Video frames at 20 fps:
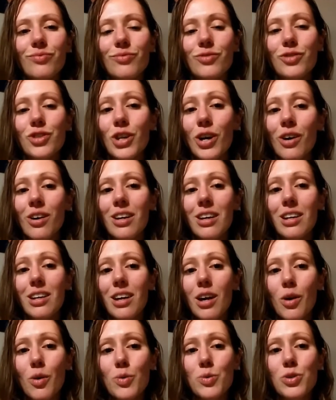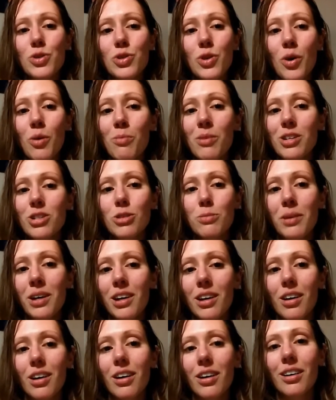journey to go so much
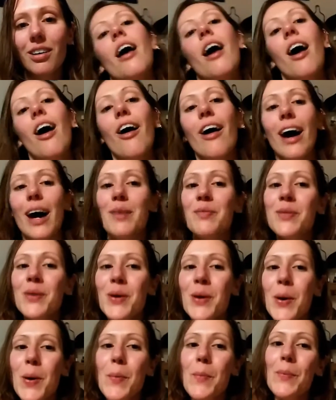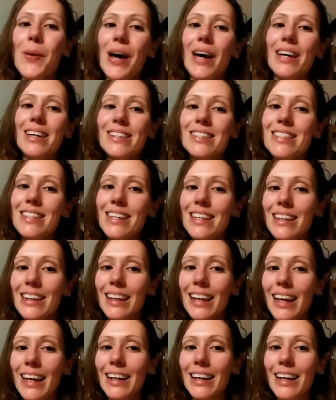better. All right, but it's
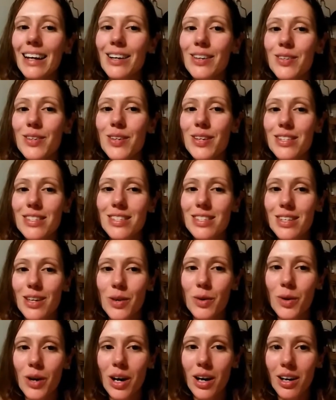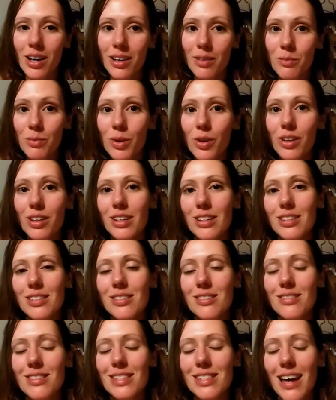getting late now, so I'm
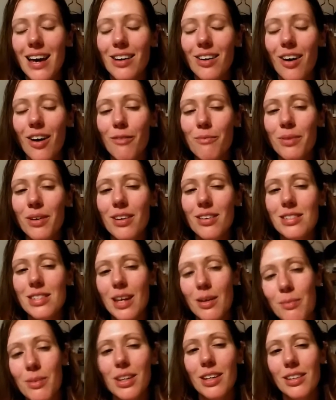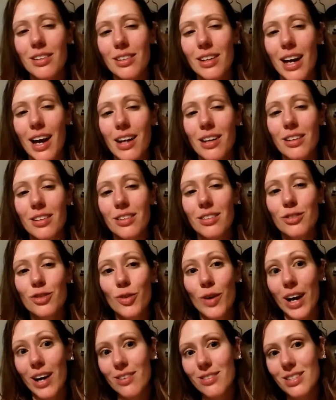gonna sign off because I'm getting kind of
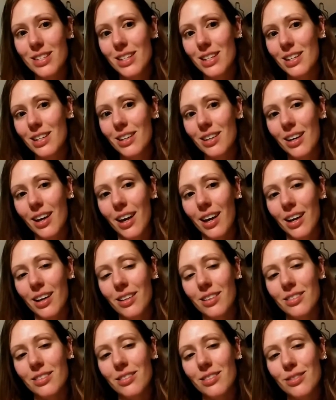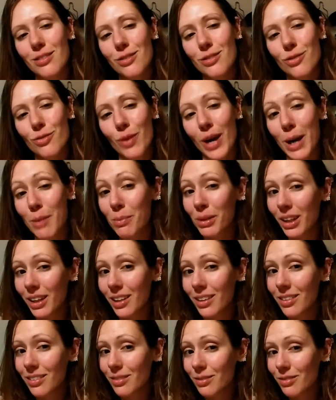drowsy and
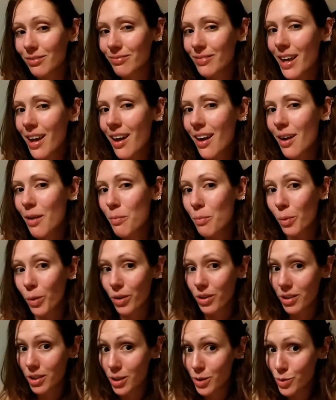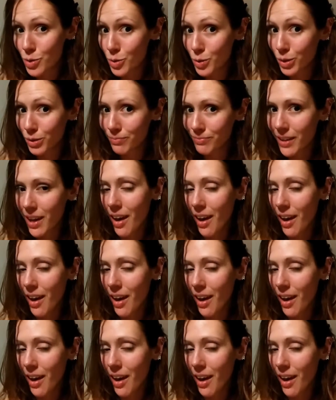rambling more than usual.